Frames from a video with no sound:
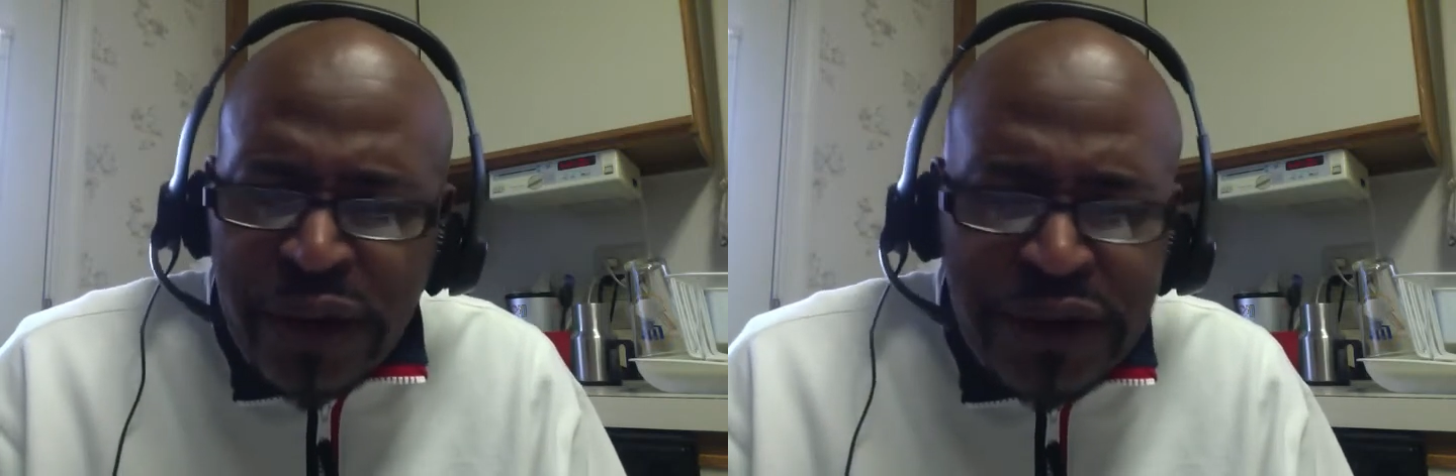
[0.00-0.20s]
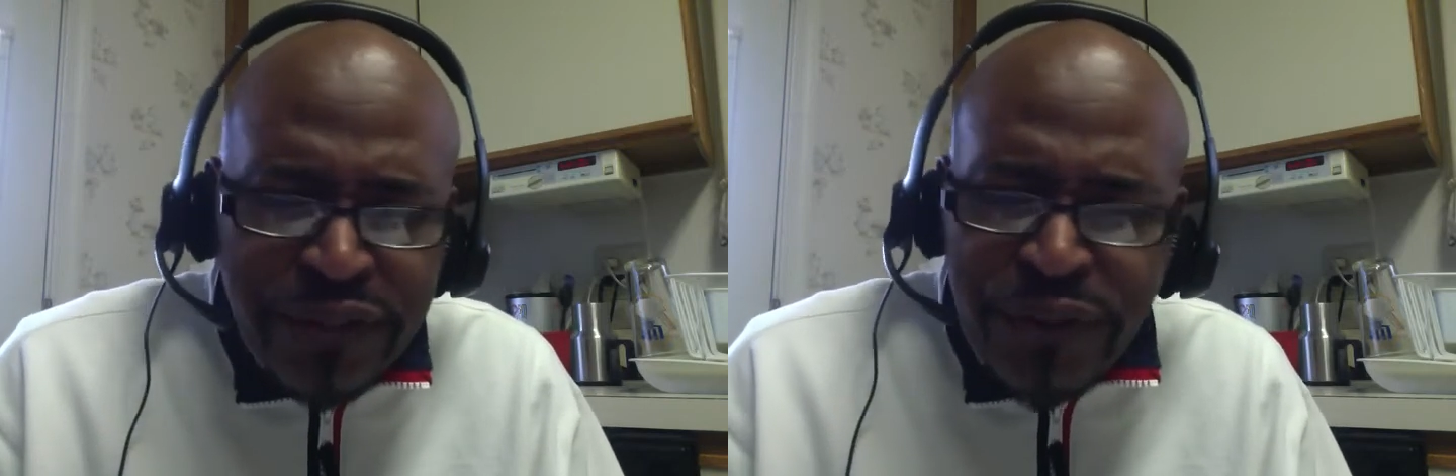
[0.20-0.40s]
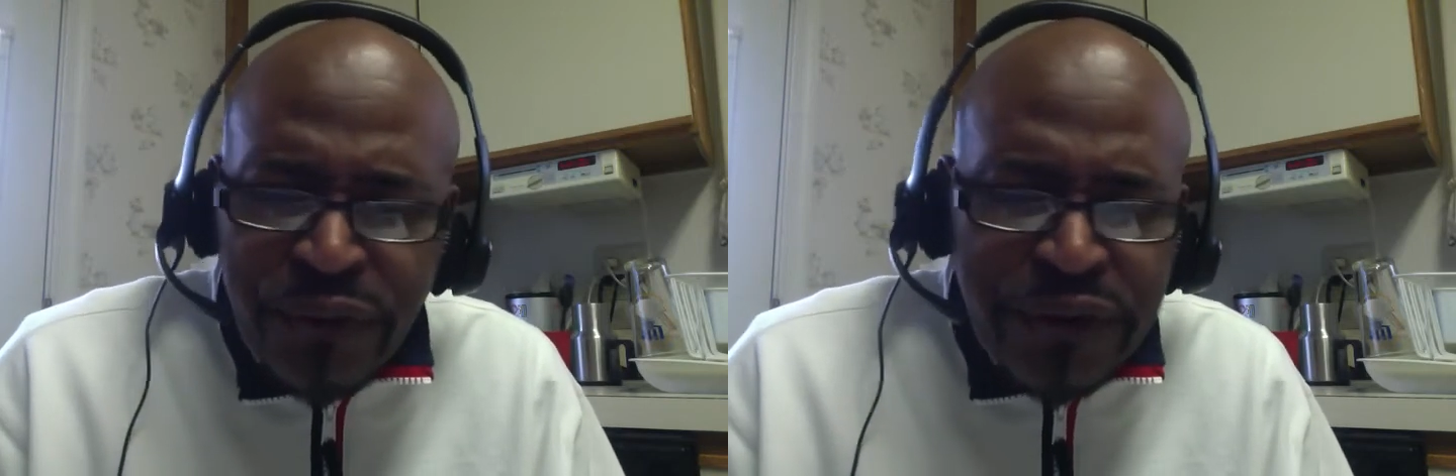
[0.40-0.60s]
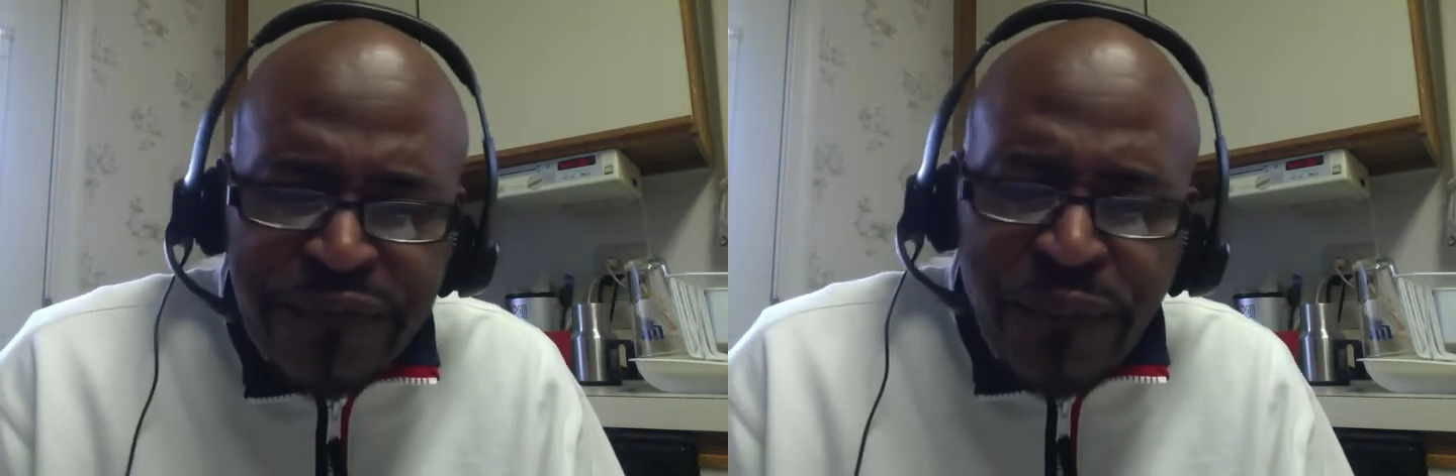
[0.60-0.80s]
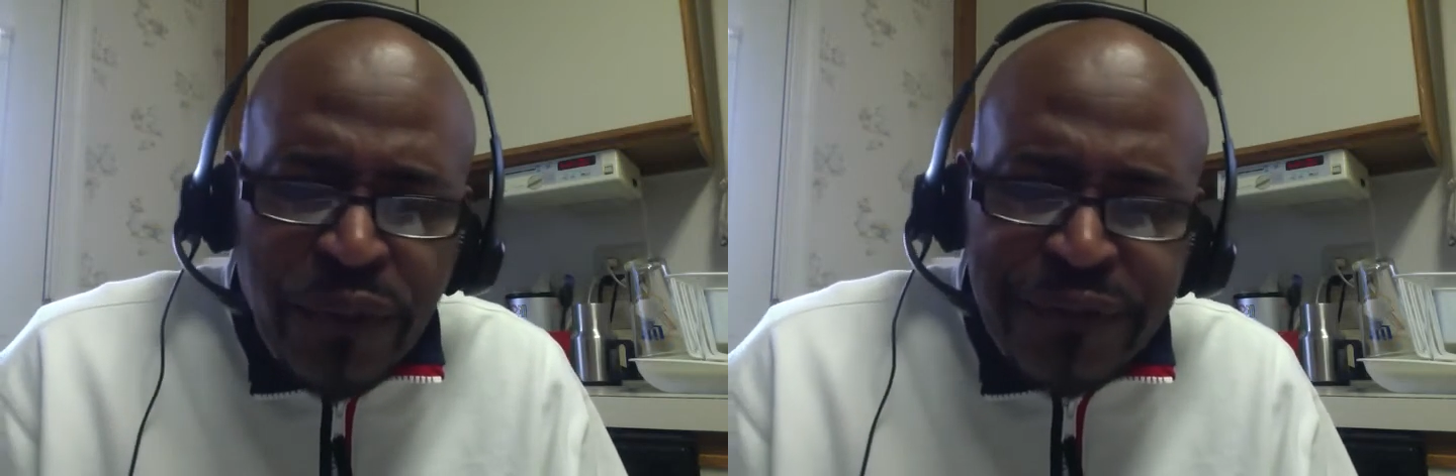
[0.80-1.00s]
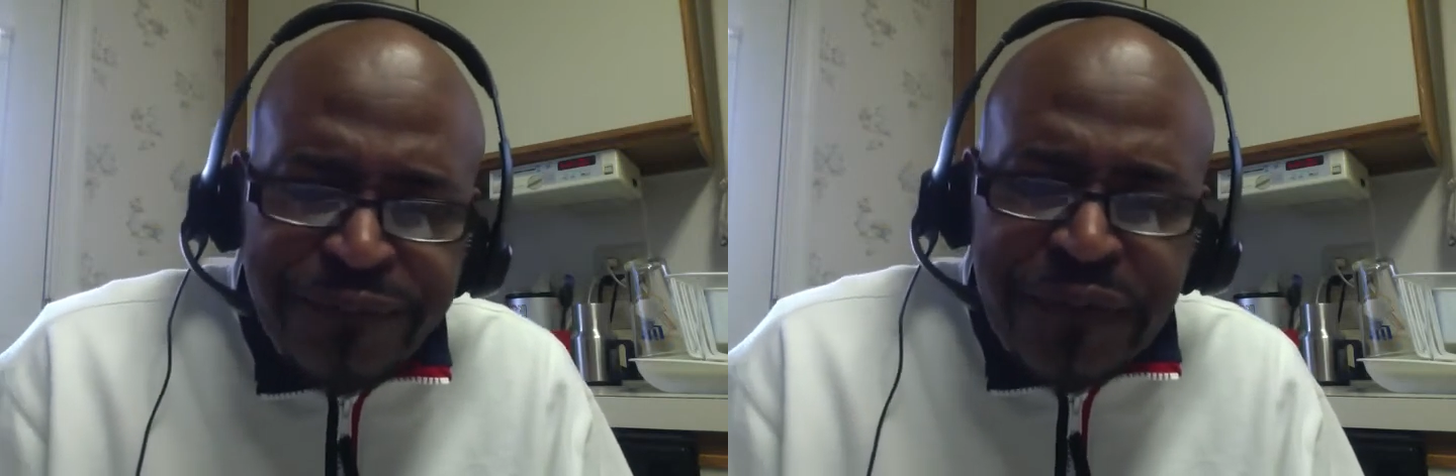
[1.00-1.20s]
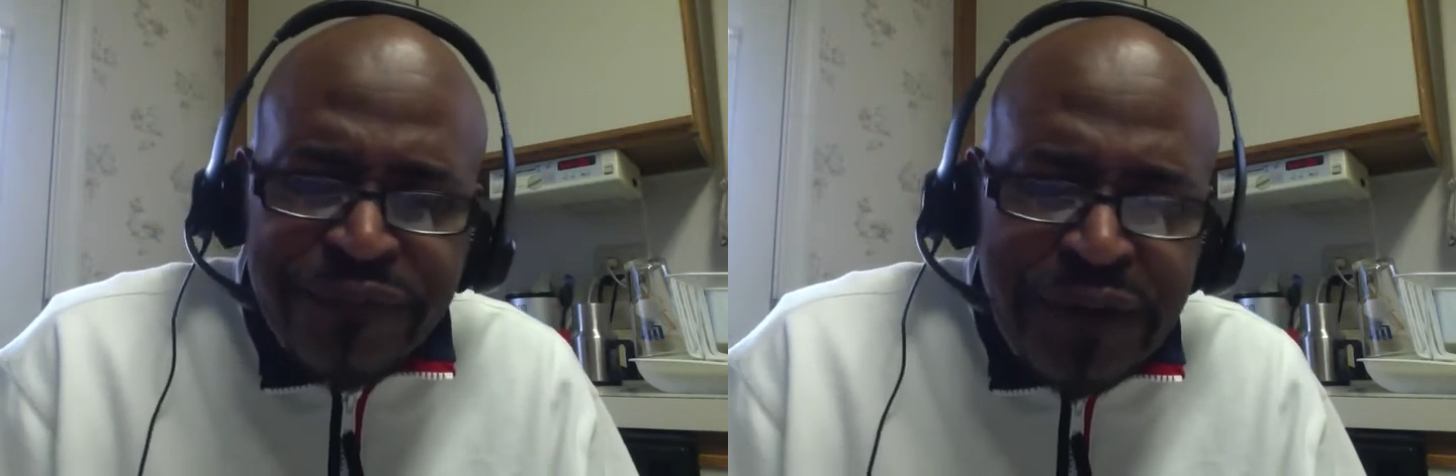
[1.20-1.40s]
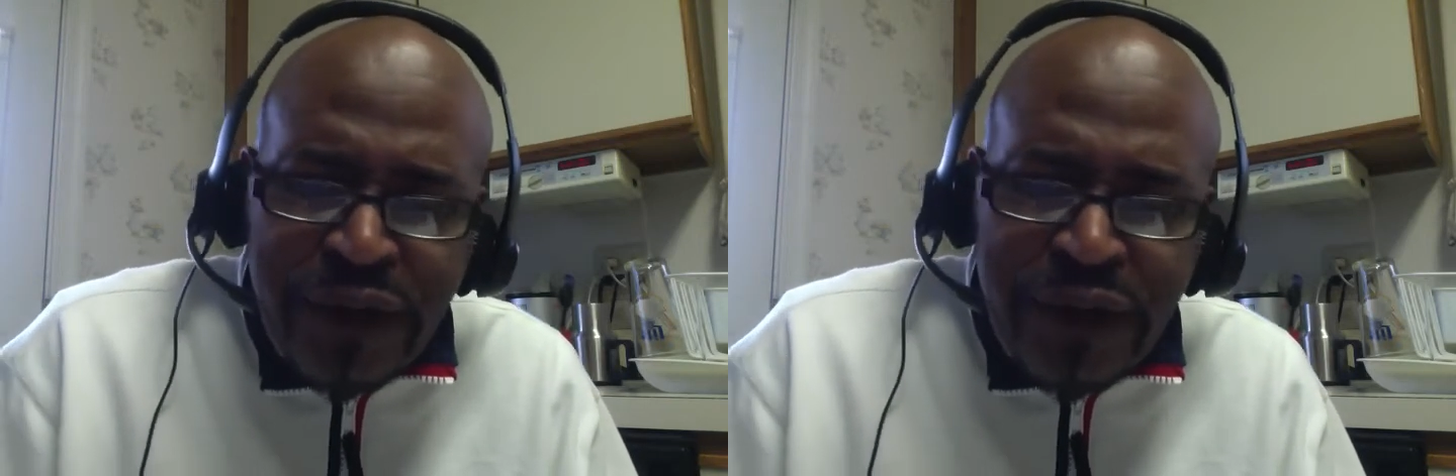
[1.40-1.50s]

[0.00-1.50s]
pimps and players,